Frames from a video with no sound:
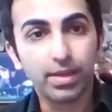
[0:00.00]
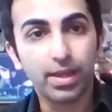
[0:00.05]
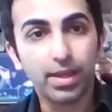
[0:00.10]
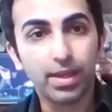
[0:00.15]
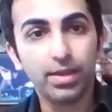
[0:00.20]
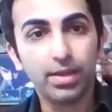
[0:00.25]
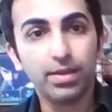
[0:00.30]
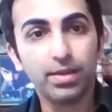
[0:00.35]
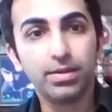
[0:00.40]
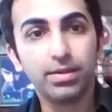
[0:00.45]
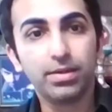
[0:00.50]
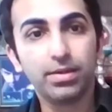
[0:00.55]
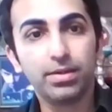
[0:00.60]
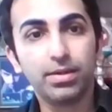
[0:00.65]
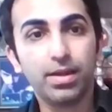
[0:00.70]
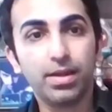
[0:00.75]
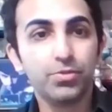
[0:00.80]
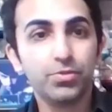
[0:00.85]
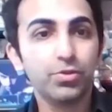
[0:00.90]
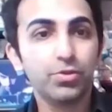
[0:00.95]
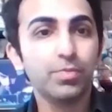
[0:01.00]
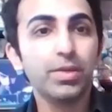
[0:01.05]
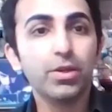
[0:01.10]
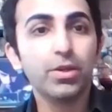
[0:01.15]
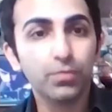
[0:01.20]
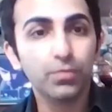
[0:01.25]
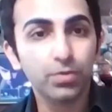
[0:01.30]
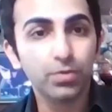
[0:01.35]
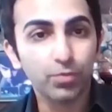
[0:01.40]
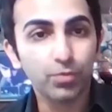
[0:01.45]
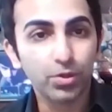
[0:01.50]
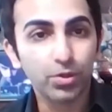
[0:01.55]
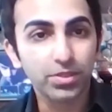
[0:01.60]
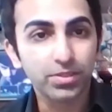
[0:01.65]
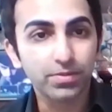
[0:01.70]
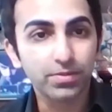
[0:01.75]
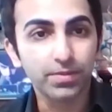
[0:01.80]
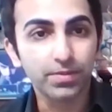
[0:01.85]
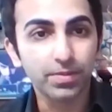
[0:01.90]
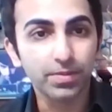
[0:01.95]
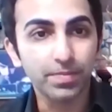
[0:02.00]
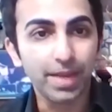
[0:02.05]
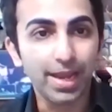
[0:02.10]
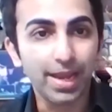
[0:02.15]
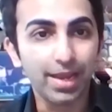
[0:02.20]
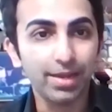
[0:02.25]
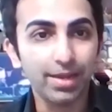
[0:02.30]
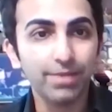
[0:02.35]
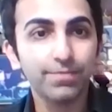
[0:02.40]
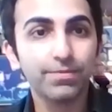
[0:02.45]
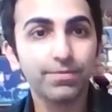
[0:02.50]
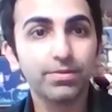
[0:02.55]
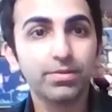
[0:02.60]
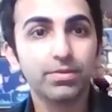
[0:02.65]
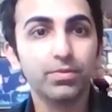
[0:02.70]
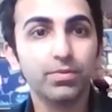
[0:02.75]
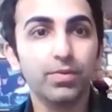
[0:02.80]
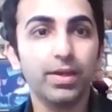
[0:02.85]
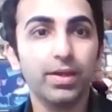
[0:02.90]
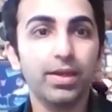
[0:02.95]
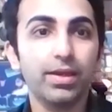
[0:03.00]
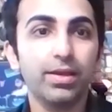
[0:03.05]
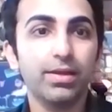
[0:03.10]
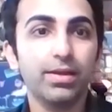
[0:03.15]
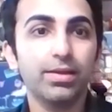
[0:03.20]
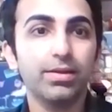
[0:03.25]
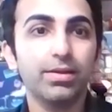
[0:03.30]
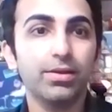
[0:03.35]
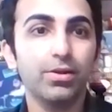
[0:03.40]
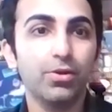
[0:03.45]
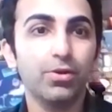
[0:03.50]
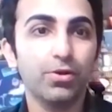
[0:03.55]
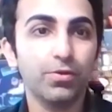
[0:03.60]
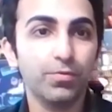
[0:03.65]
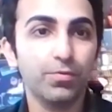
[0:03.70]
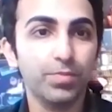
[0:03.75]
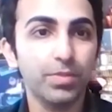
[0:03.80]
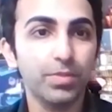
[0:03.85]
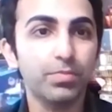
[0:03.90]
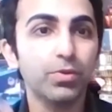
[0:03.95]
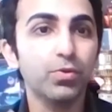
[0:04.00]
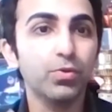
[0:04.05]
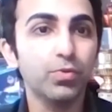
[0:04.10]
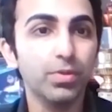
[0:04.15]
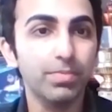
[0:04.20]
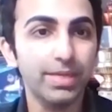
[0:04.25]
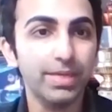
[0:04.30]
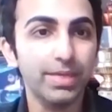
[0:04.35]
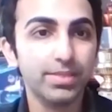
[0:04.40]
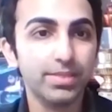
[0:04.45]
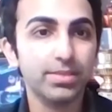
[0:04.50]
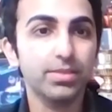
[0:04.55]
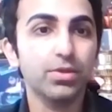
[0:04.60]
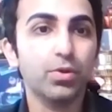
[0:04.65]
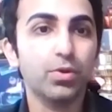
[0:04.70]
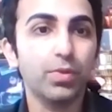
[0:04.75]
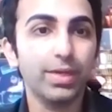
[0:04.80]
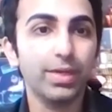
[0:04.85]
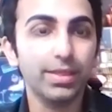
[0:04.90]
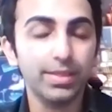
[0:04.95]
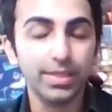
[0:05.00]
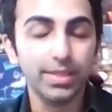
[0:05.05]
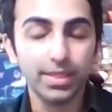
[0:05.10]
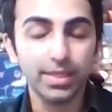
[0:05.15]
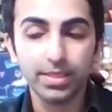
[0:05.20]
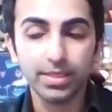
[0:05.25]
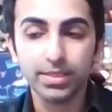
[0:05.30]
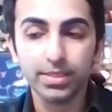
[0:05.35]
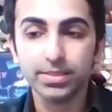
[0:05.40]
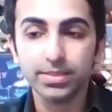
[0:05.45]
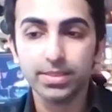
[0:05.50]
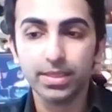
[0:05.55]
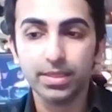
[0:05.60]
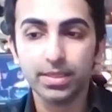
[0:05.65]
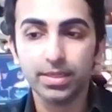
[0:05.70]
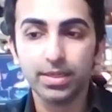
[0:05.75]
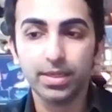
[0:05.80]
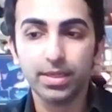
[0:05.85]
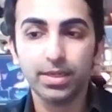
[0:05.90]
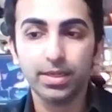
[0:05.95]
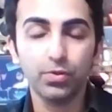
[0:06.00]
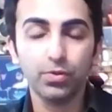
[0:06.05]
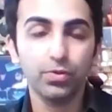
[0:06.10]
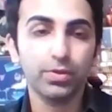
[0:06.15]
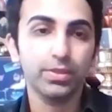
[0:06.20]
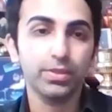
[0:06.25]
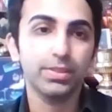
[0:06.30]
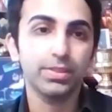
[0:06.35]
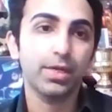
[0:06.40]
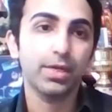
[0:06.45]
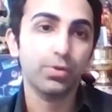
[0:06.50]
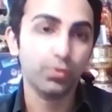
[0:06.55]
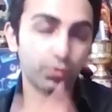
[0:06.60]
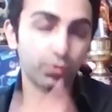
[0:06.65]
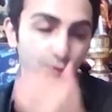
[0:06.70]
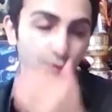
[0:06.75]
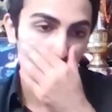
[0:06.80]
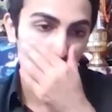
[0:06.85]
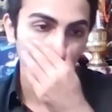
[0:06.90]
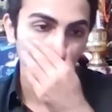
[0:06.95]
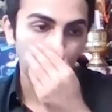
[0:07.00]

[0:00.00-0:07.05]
And I'm sure many of you have watched the film Airlift, where a lot of people who were based in the Kuwait, the Indians and locals had to,